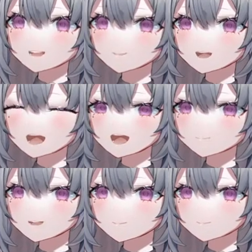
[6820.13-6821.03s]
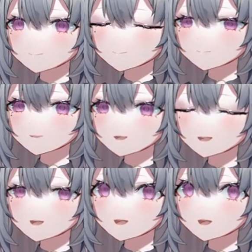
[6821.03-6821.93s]
So I have like the
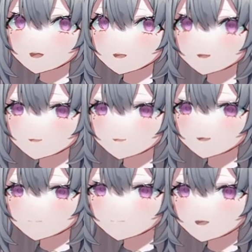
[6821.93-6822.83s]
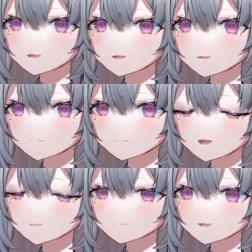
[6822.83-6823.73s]
the the thin pillow on the
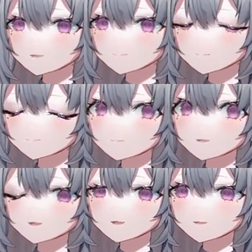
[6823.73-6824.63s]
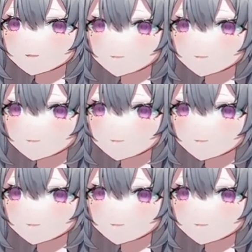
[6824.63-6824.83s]
bottom and then the the the